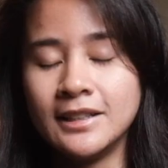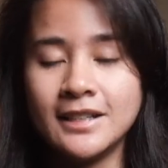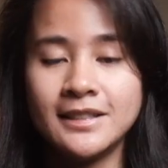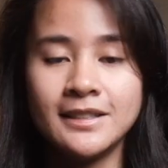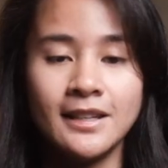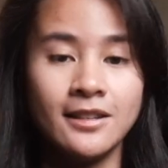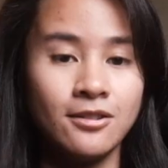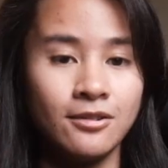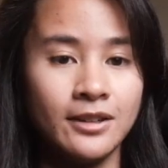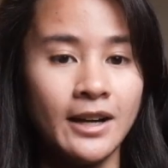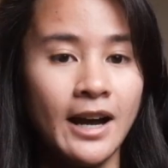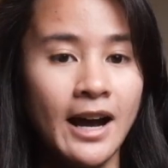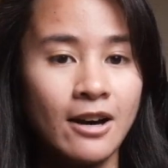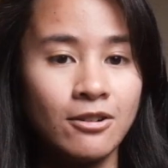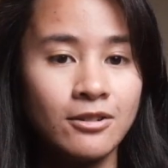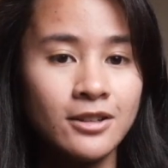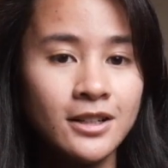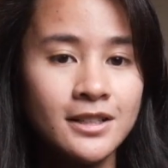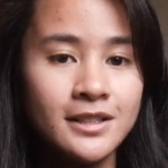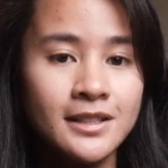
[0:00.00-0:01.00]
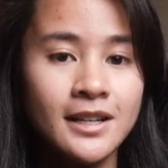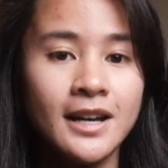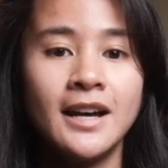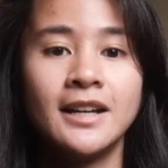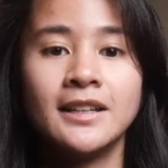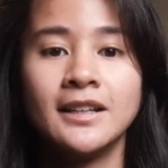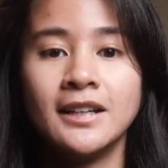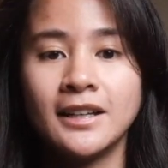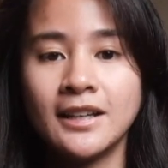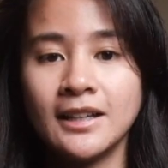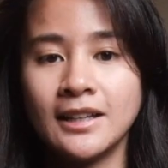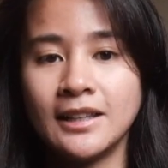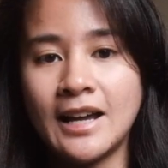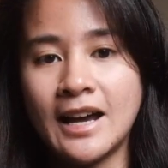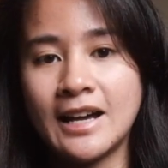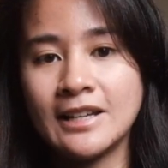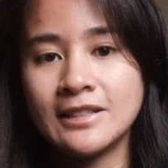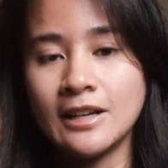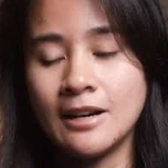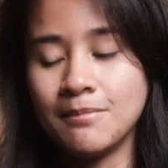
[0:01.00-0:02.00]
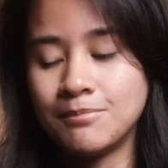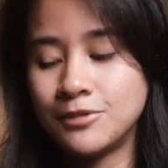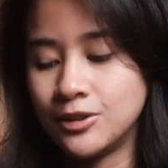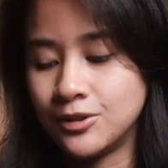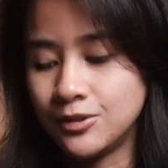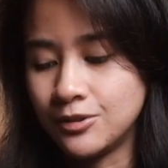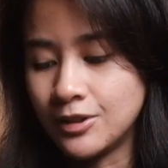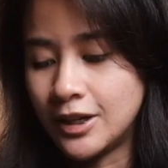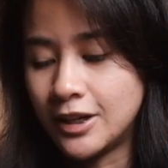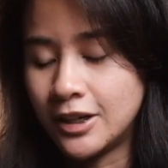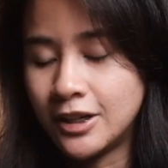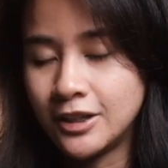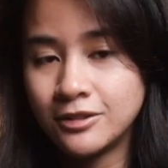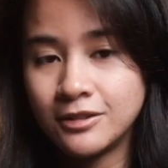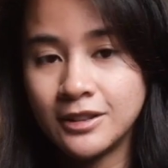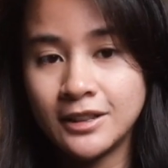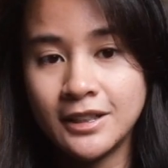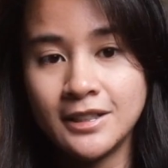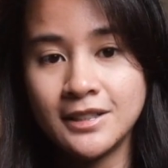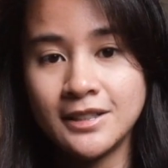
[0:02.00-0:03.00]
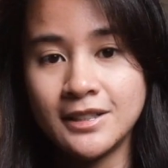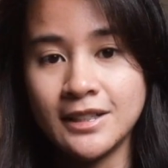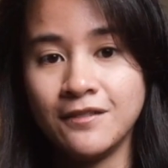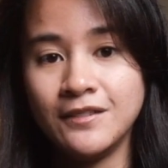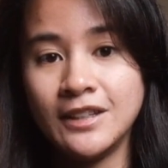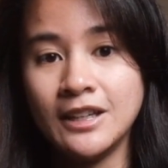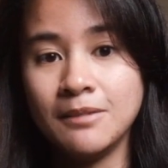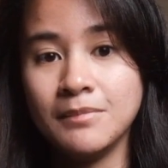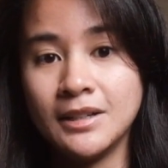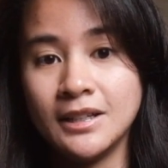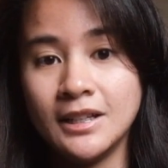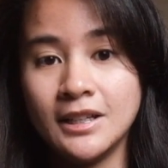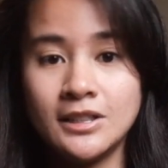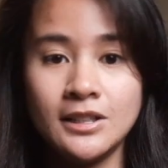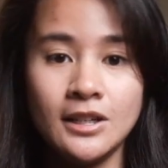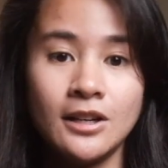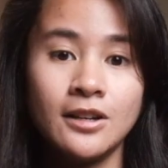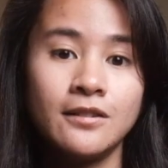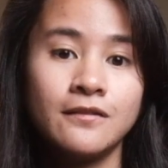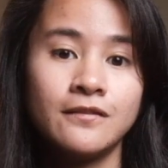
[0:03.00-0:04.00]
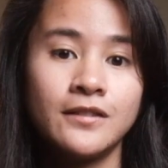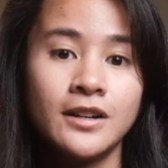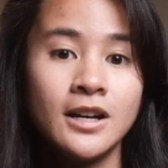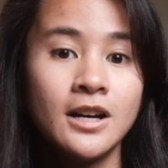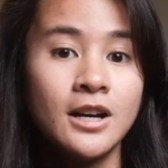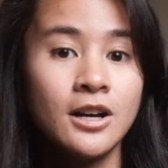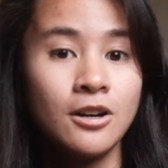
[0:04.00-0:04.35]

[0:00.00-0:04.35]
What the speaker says: less than 3 hours, and it can last up to 170 minutes of